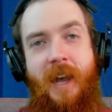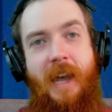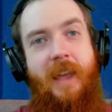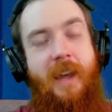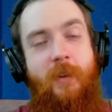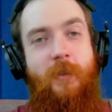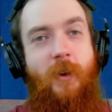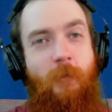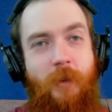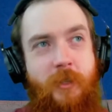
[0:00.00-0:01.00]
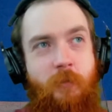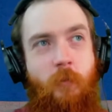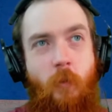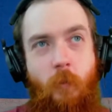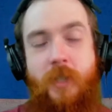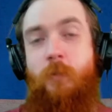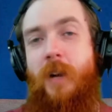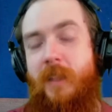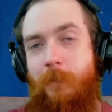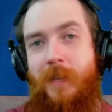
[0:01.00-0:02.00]
I don't know which
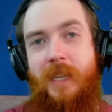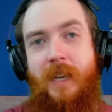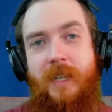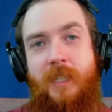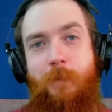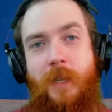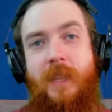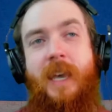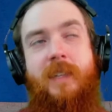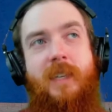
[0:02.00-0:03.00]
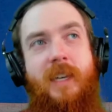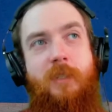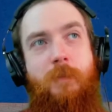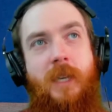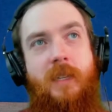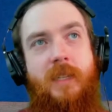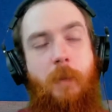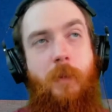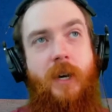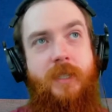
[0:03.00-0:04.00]
way the media can spin that as being a net
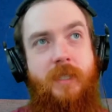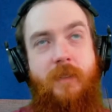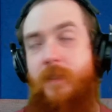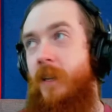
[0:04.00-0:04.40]
positive.